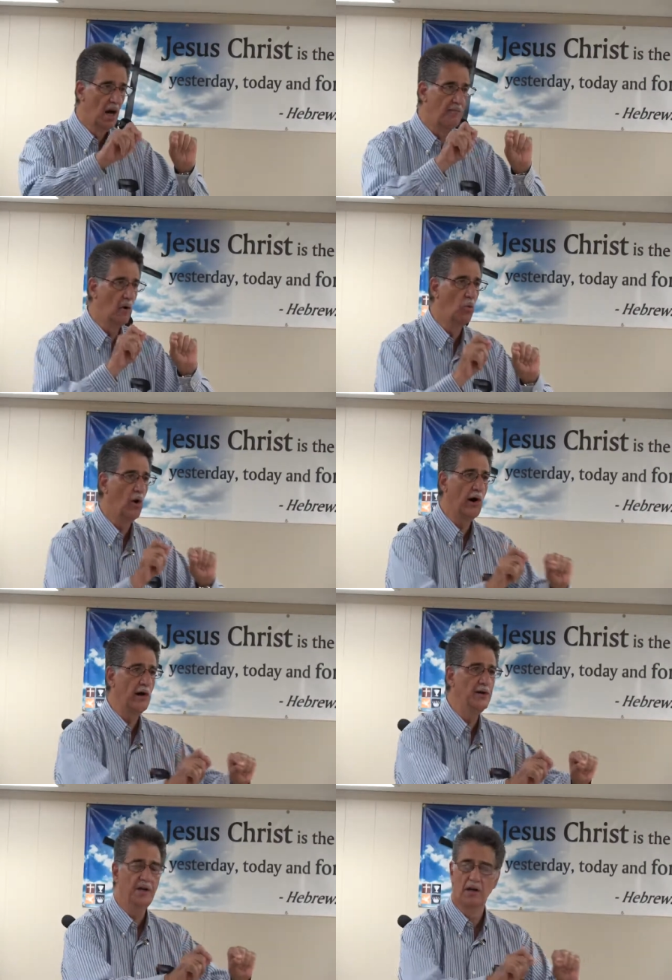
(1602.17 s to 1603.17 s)
of a
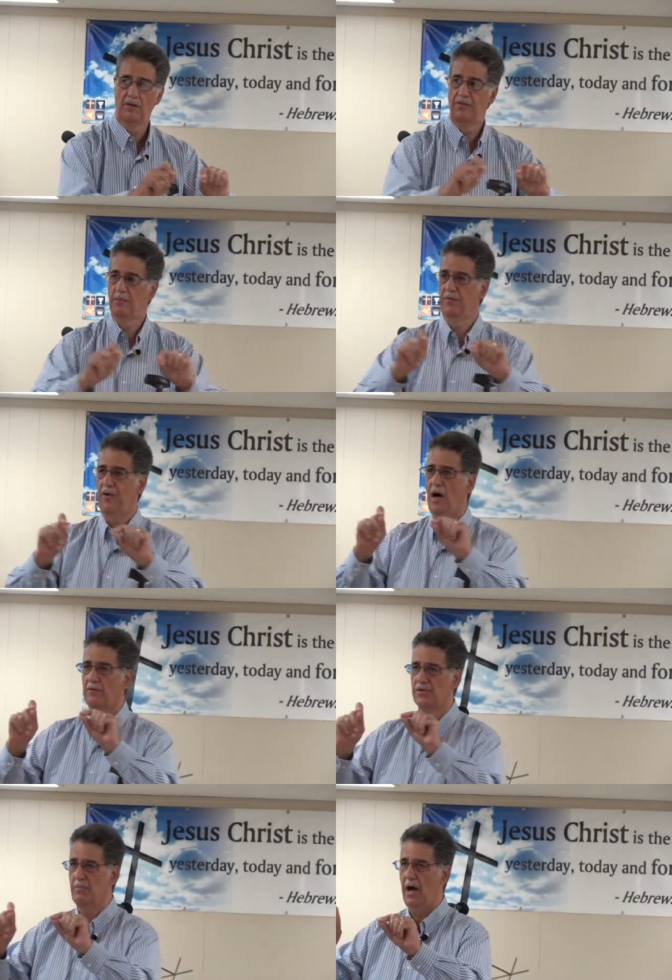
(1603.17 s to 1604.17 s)
word from the
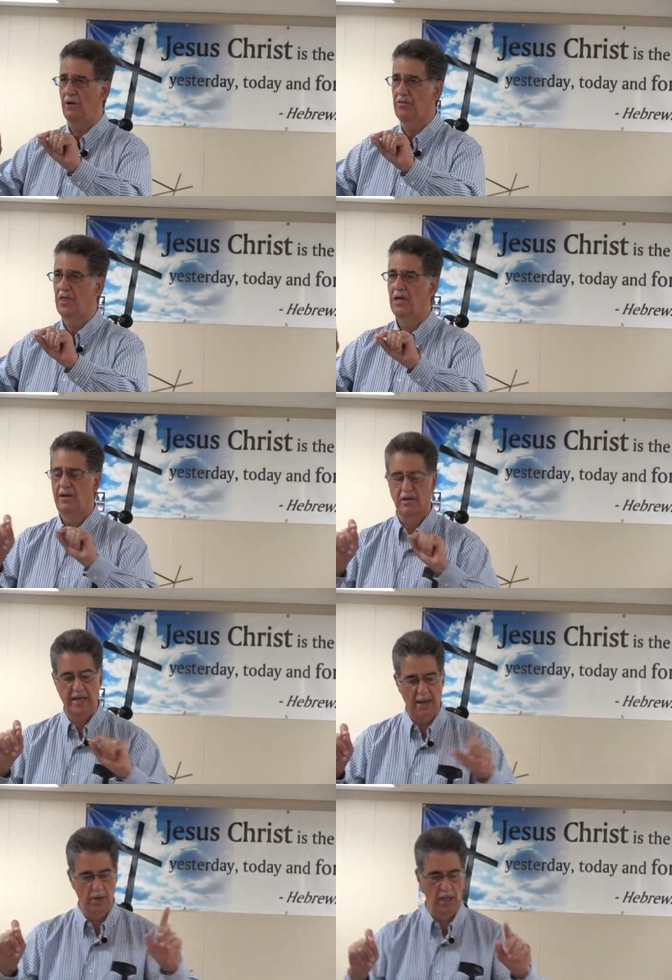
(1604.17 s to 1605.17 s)
Father's mouth. Here
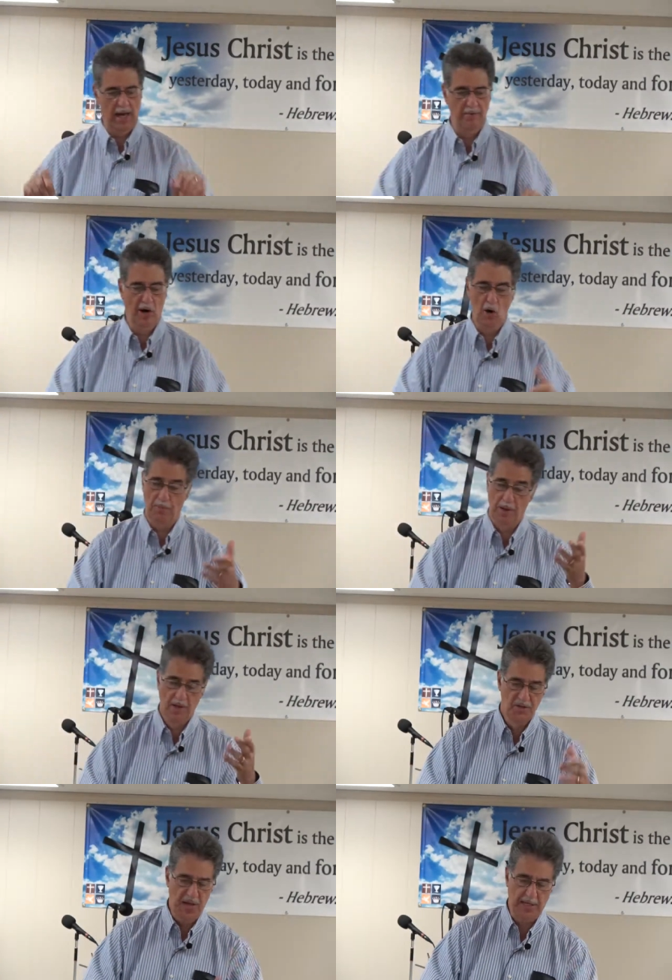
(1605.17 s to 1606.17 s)
came a light of
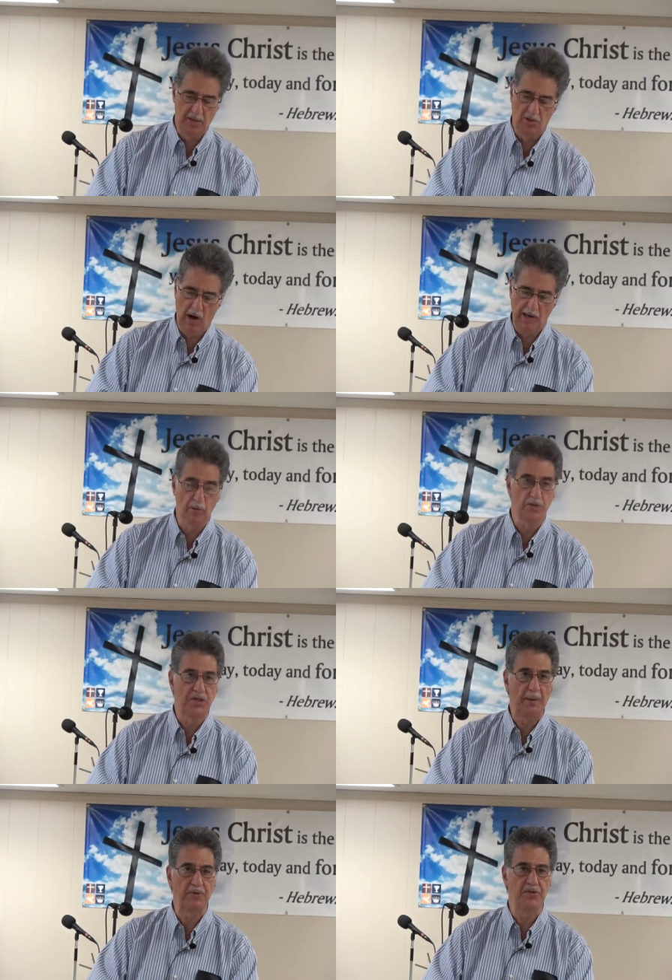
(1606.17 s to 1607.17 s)
hope. Second Chronicles
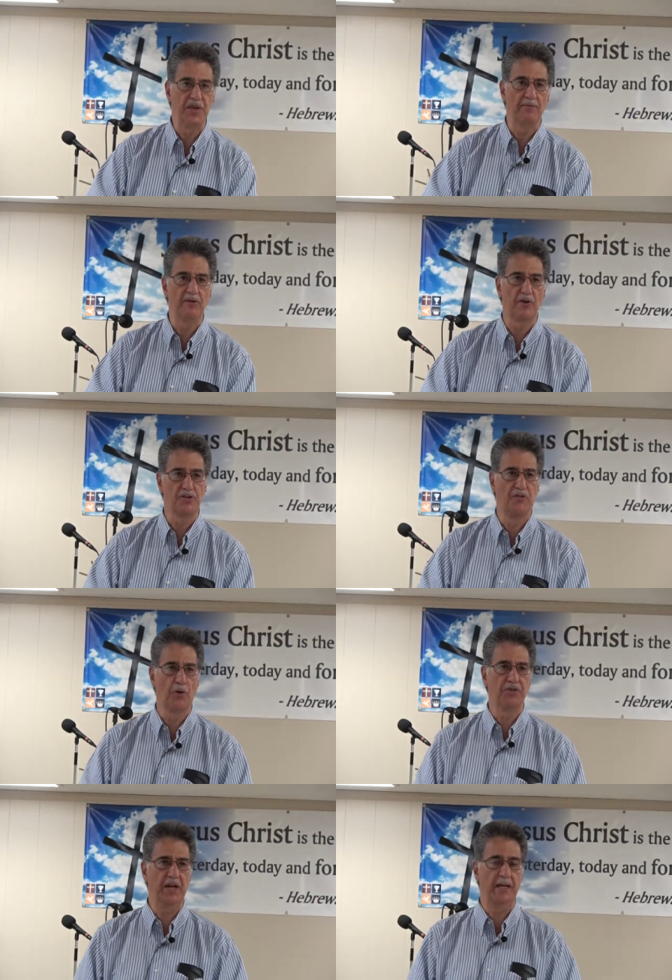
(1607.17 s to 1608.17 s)
chapter 7, verse
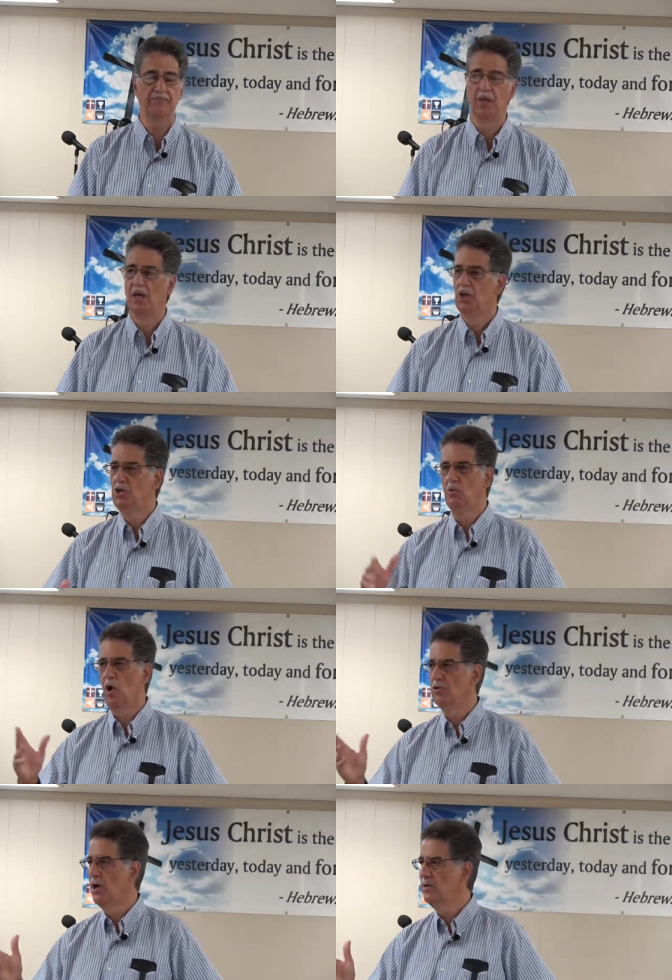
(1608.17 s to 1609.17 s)
14. You
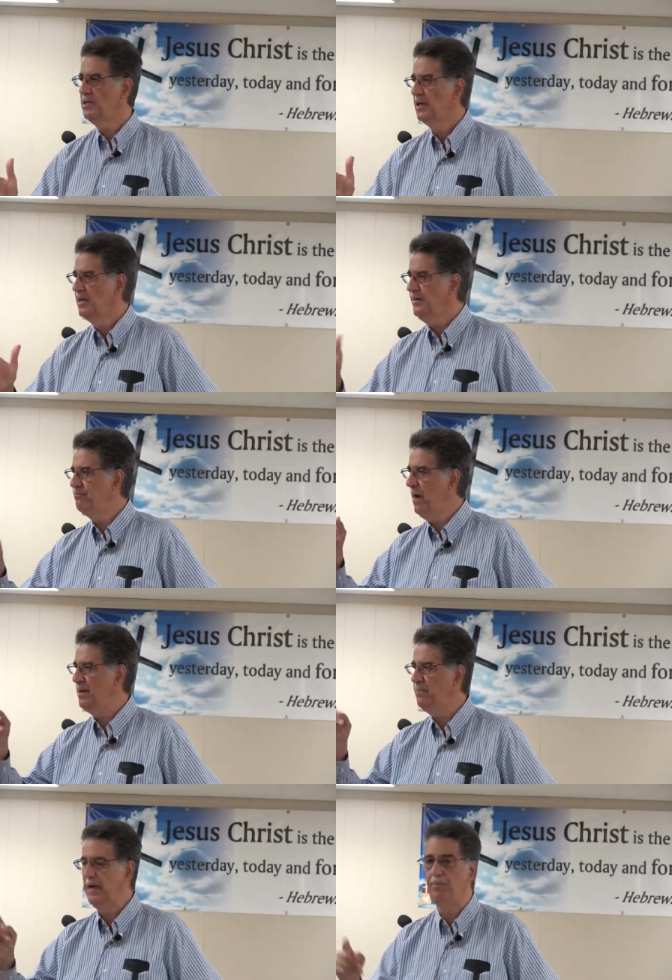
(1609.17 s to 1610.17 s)
all know it. If
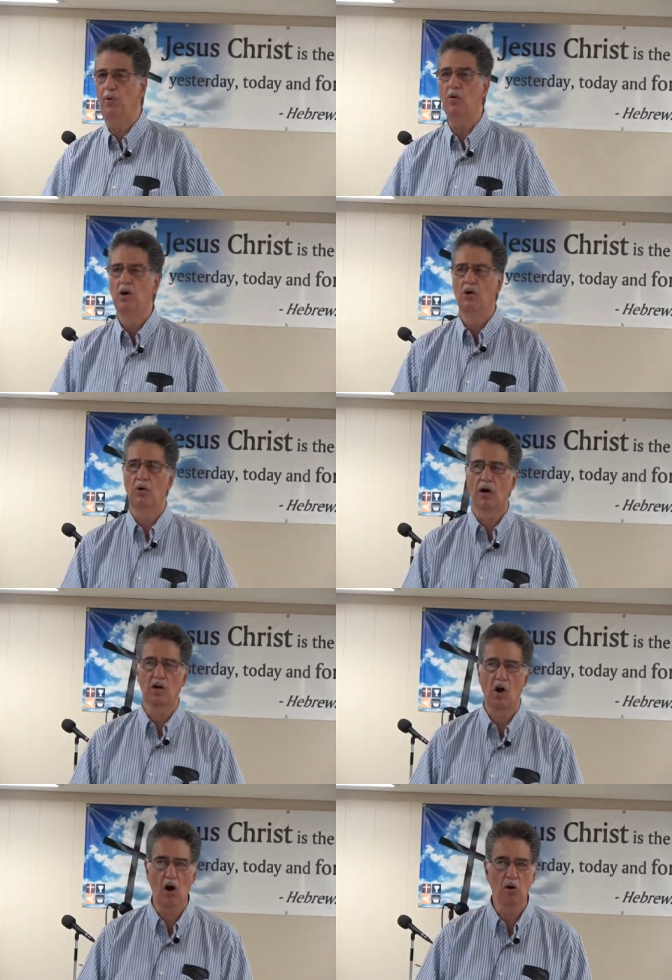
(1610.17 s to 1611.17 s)
my people who are
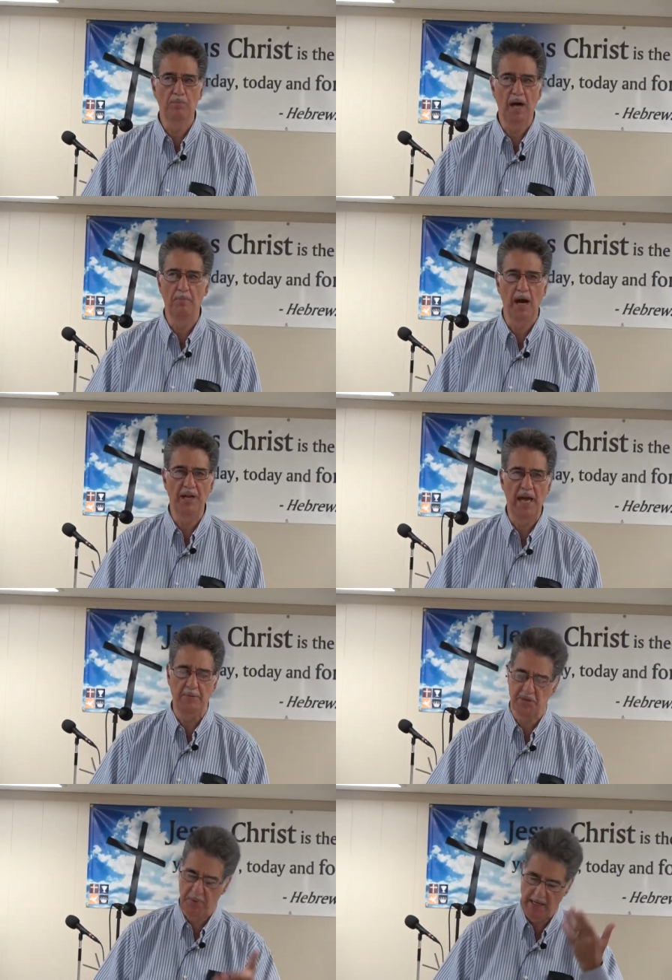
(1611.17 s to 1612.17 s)
called by my name,
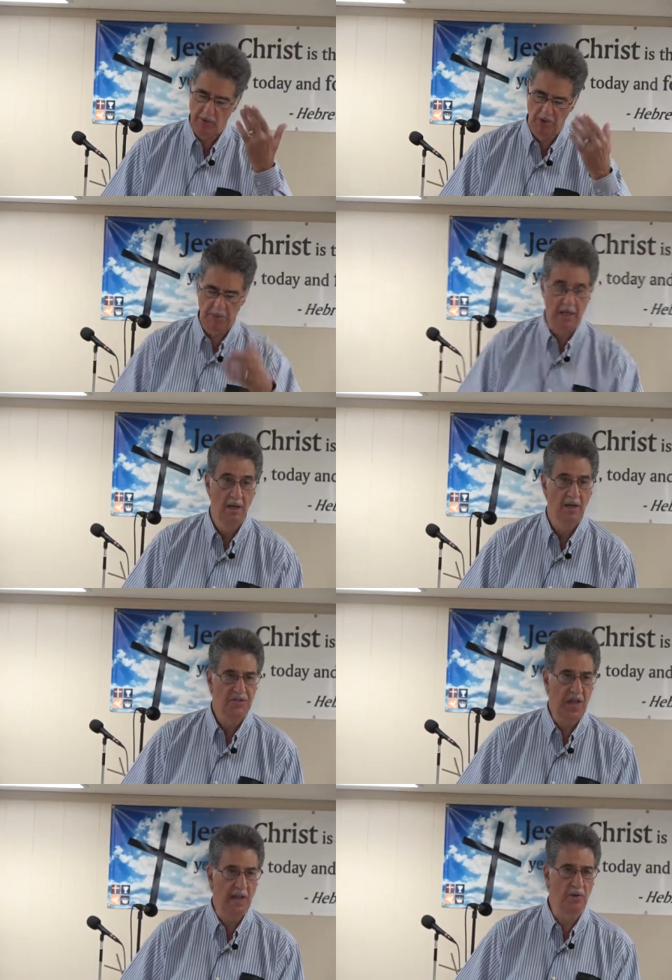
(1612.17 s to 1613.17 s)
speak it with me,
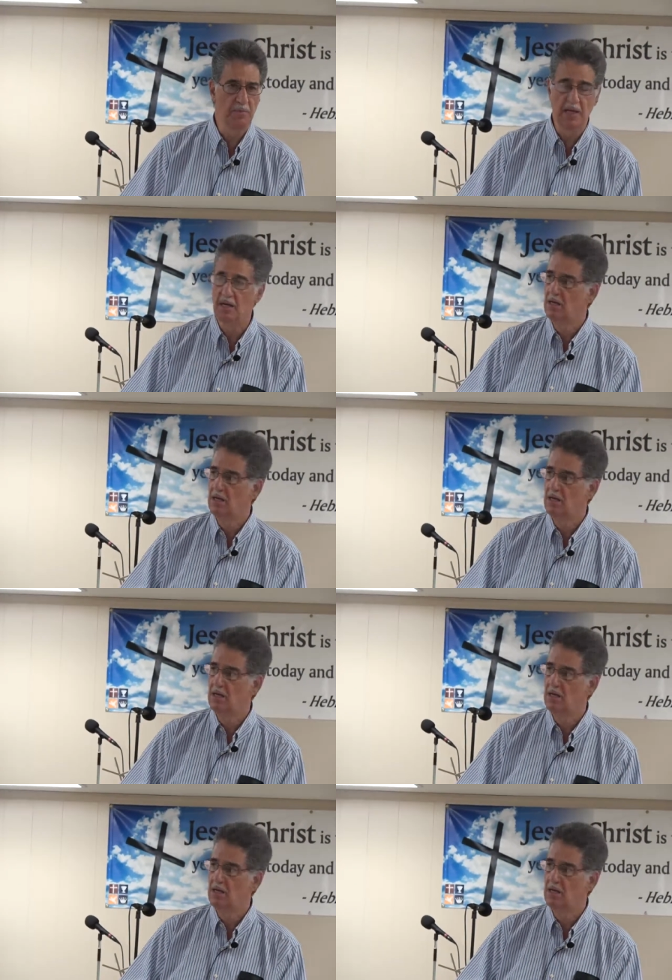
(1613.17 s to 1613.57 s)
say it with me.